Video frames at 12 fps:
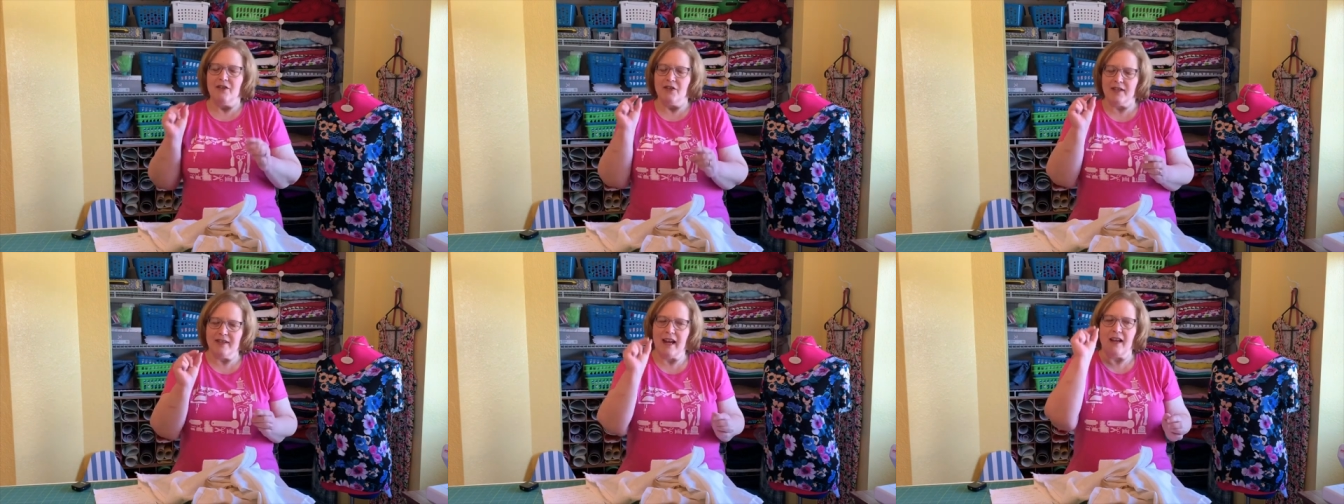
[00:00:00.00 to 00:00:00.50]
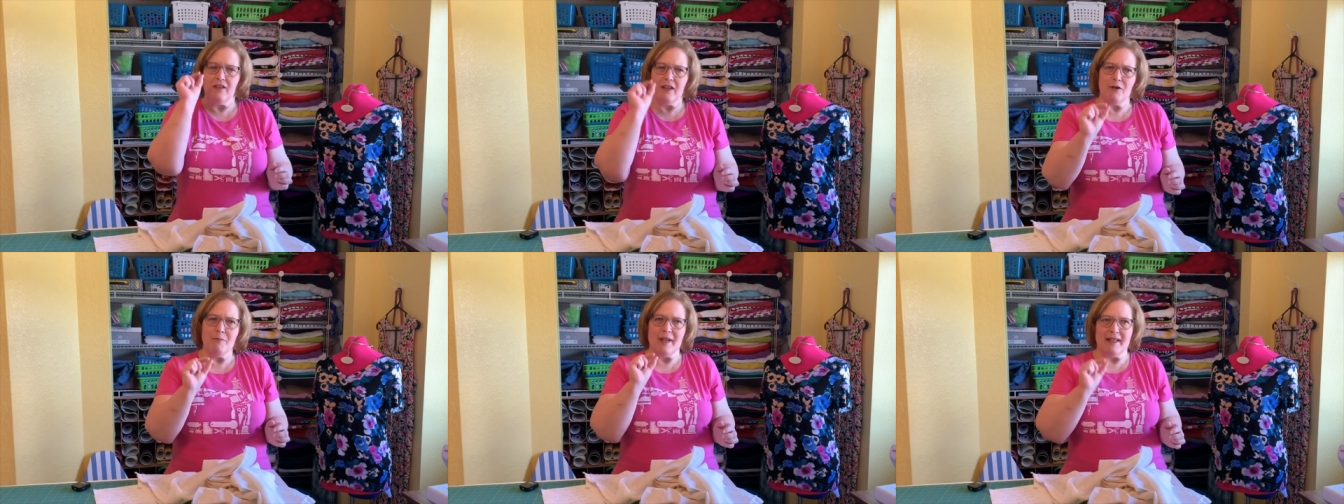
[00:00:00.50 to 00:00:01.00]
Just take
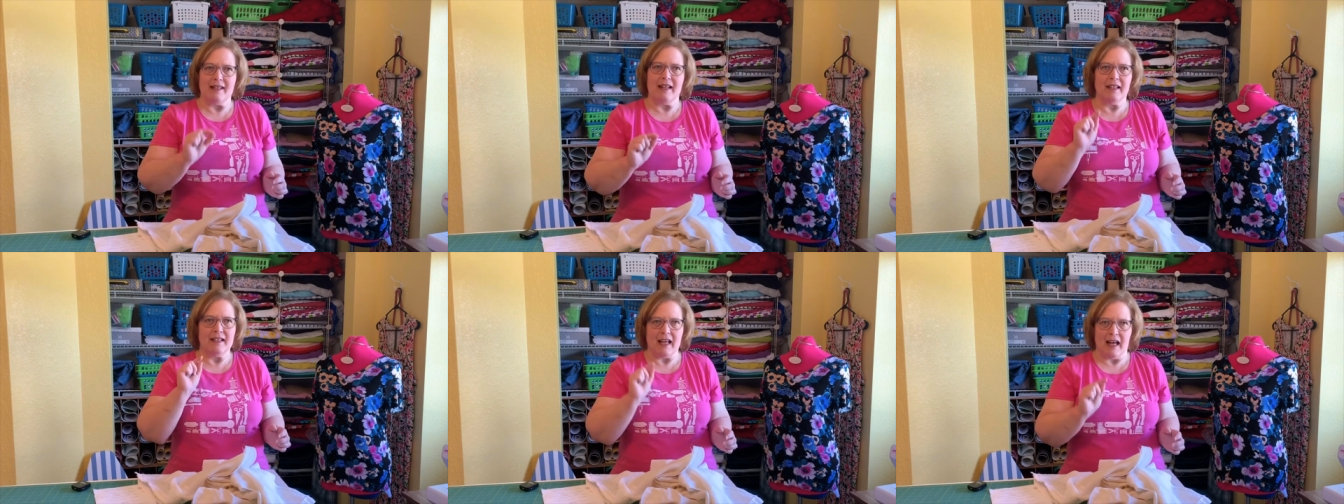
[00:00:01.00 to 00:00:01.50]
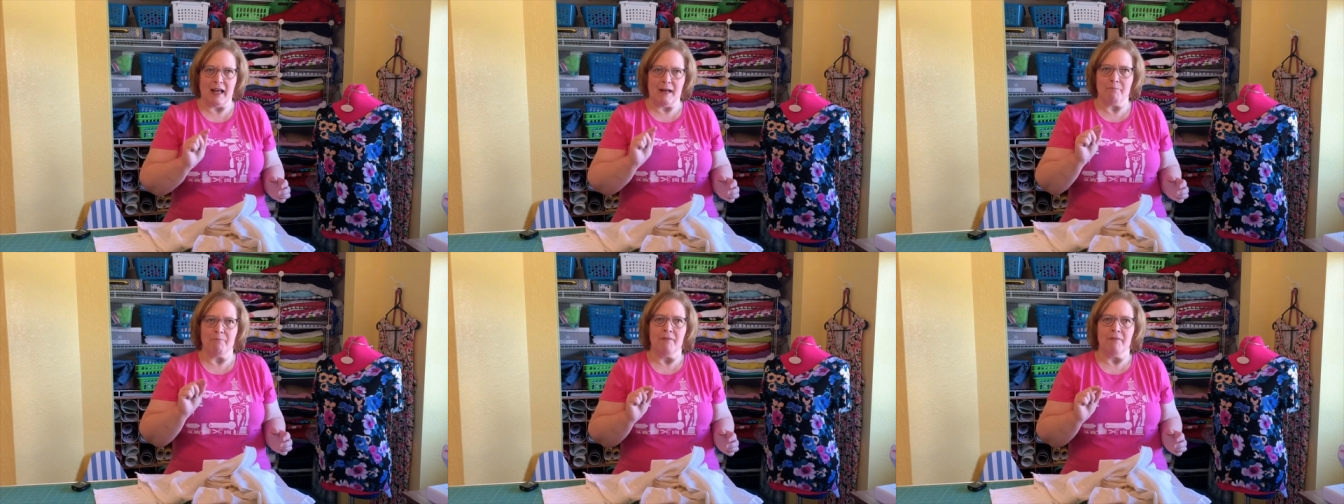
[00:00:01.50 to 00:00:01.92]
little bits at a time,